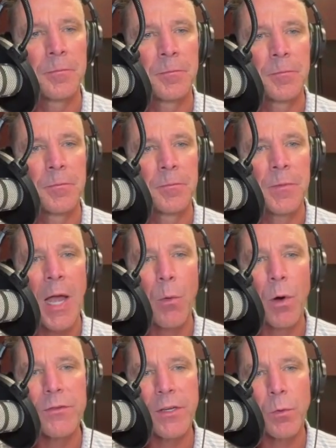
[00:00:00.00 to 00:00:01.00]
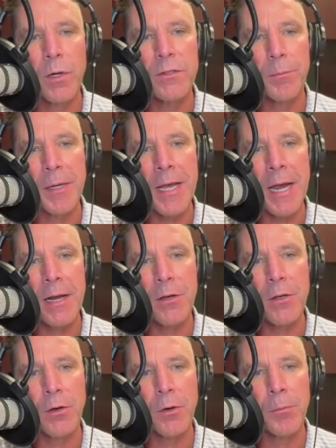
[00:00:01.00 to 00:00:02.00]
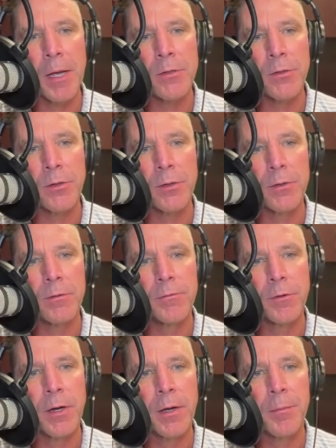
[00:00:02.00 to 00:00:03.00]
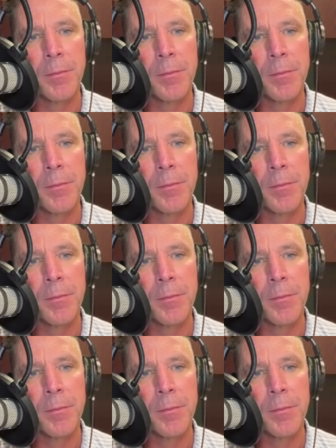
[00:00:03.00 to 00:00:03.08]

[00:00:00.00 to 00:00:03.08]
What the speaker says: now, was it mechanical or mental for him?